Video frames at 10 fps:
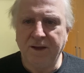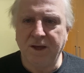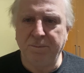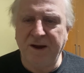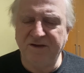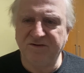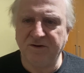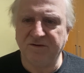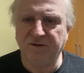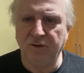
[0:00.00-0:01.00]

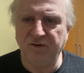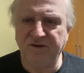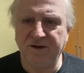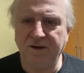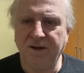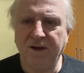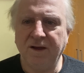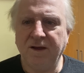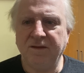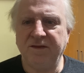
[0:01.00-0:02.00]
capacitors losing
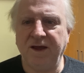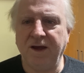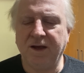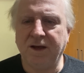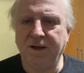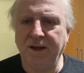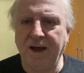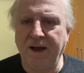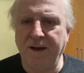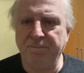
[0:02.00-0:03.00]
their
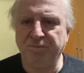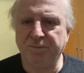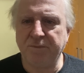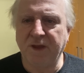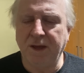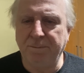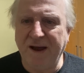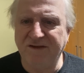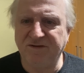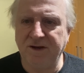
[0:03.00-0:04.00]

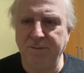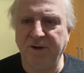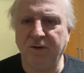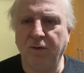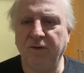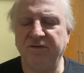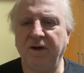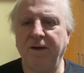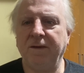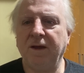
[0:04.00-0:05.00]
capacity because
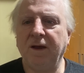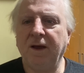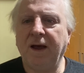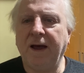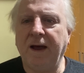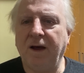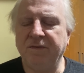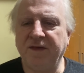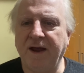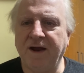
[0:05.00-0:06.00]

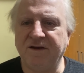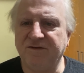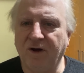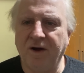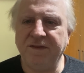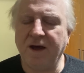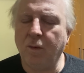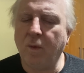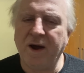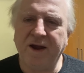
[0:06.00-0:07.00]
they are designed
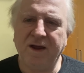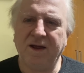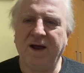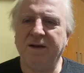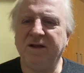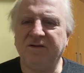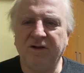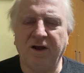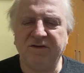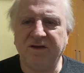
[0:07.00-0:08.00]
that way. There's
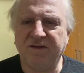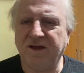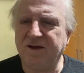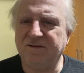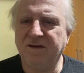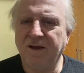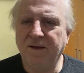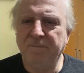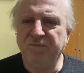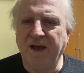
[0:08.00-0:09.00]
lots of things.
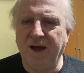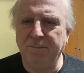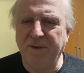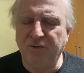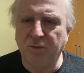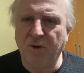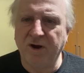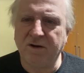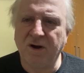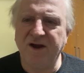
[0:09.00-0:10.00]
Metal
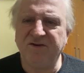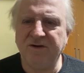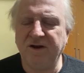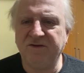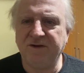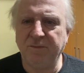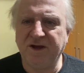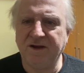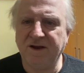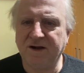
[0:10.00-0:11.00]
migration in
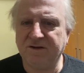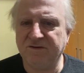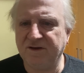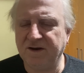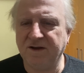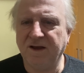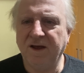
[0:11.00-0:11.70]
semiconductors that are